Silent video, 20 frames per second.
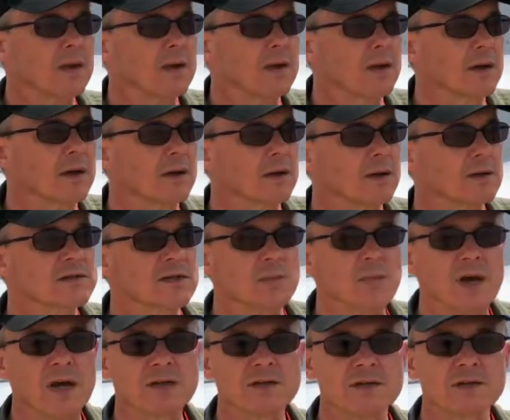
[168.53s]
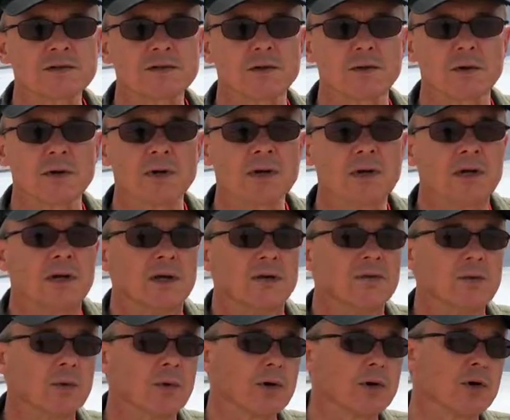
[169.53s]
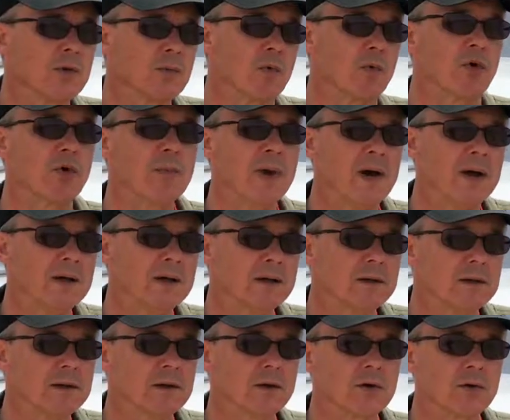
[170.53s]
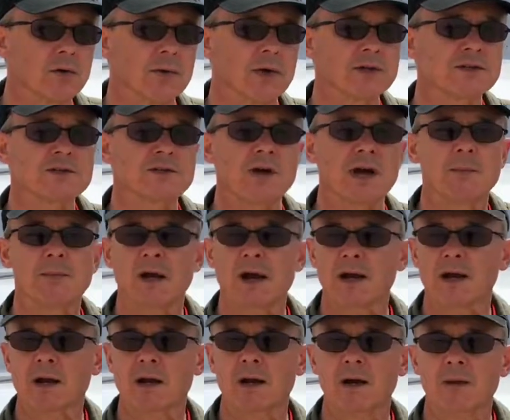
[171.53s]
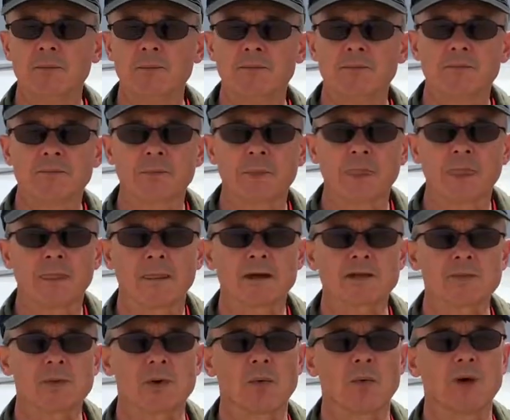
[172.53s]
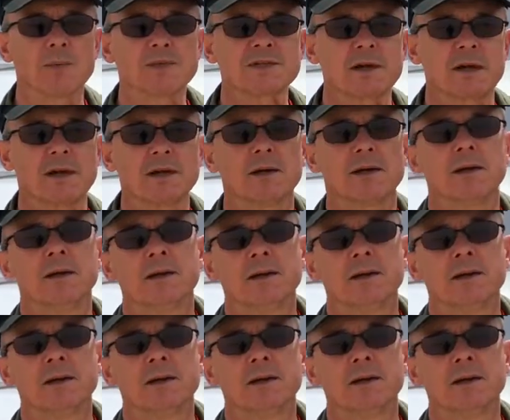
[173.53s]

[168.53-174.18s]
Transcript: And it's an amazing story. If you want to hear more about it, go to redstripe.com. That's my website.